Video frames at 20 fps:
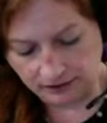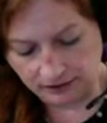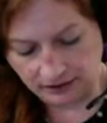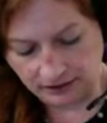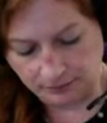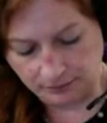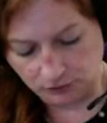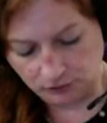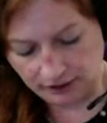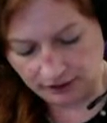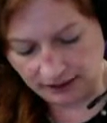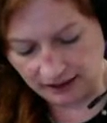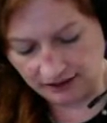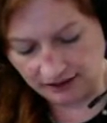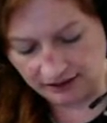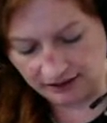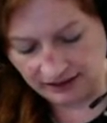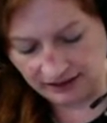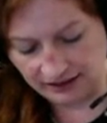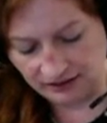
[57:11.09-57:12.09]

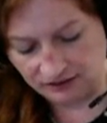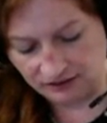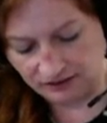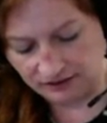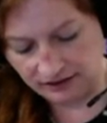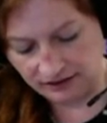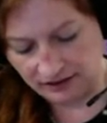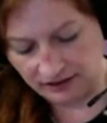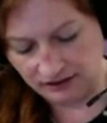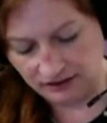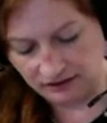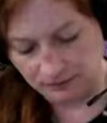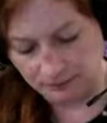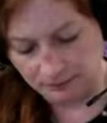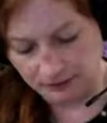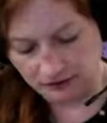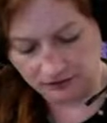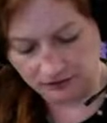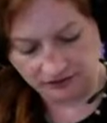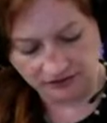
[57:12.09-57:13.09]
immorality in a
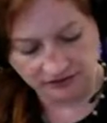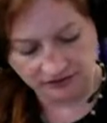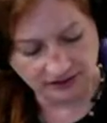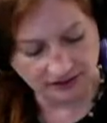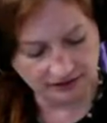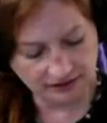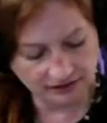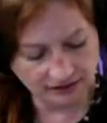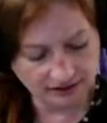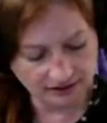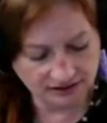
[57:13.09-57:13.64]
democracy,